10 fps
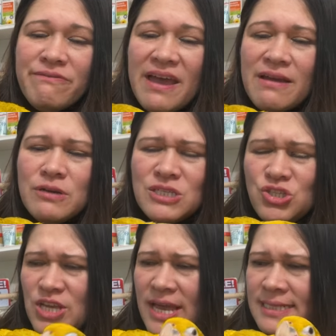very
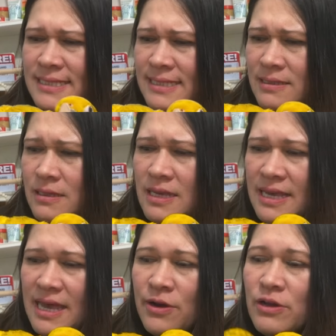gentle,
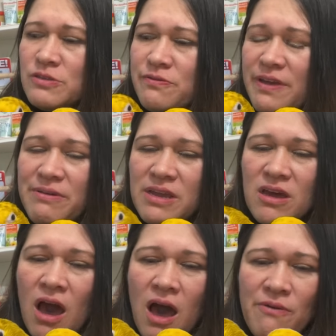and also very
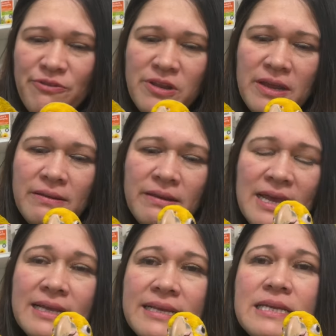confident.
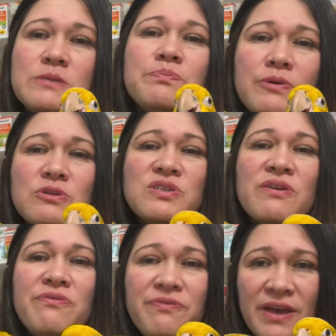These birds are
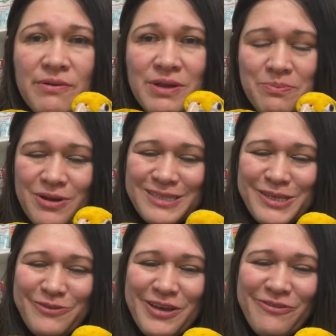very
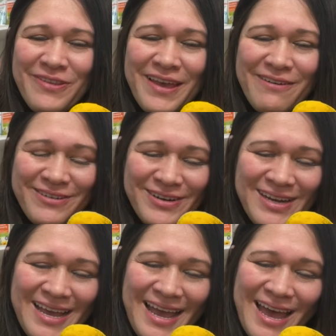impressive. I've never
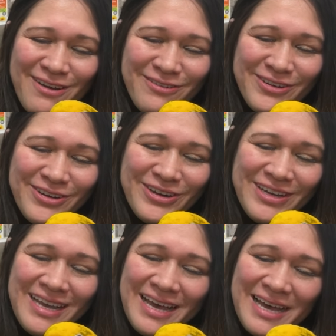ever
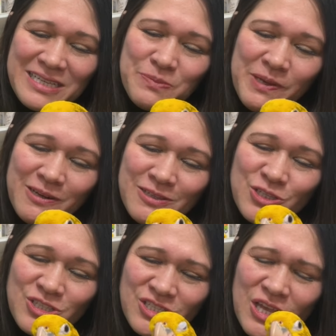
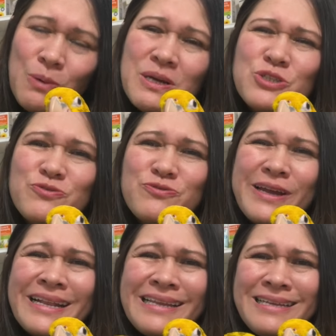experienced so much
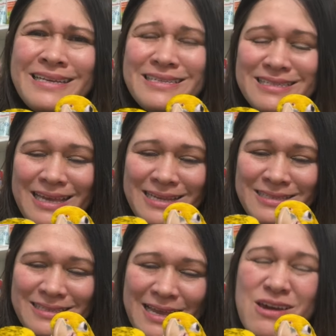friendliness
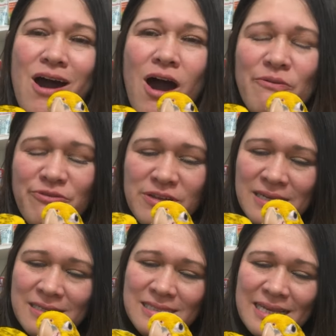and
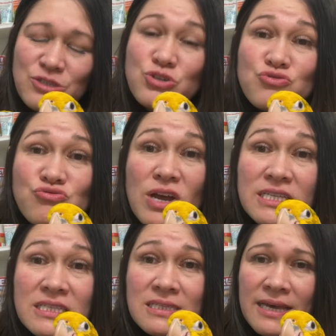confidence and
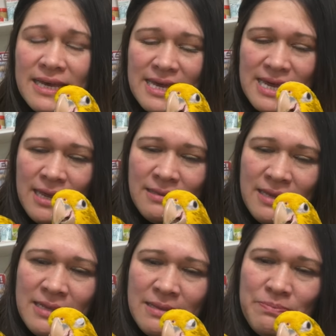trust
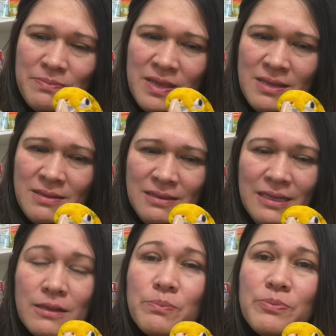in
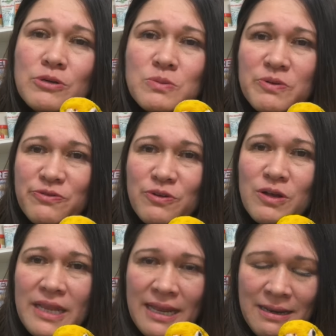little birds before
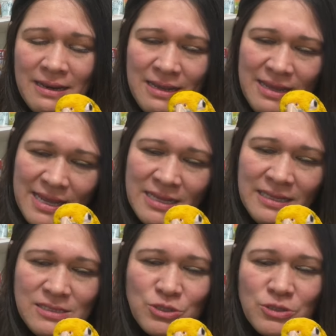than in
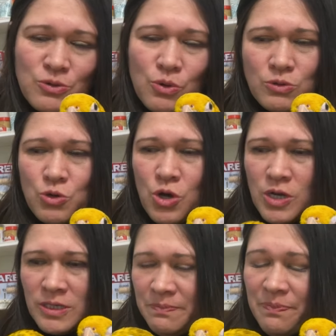these golden
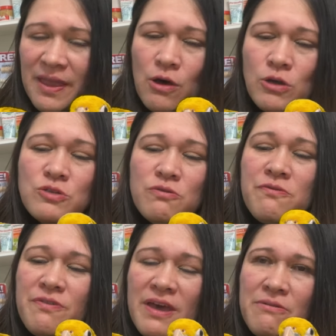conure. They are also
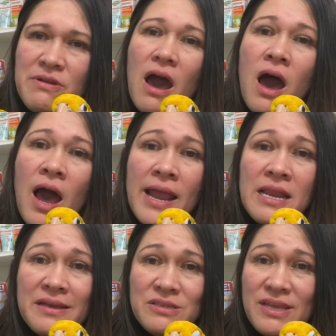very
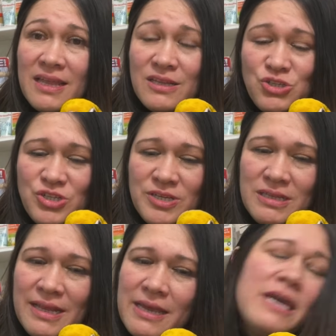highly intelligent.
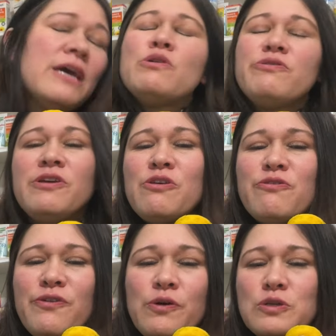Like within the
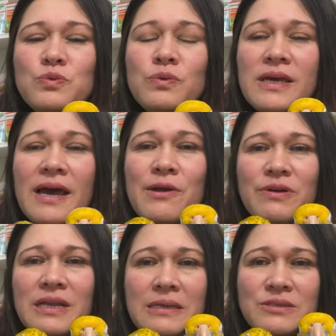first week, I already